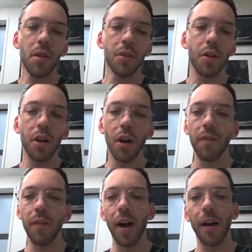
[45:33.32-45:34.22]
So, you know,
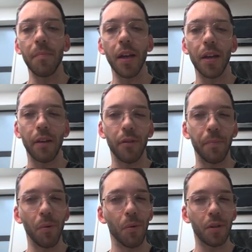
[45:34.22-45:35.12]
if I'm getting
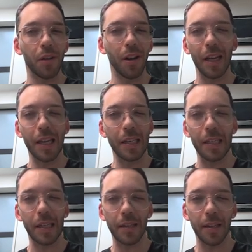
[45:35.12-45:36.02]
reports, you know, like an
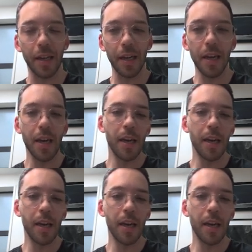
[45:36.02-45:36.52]
SCC,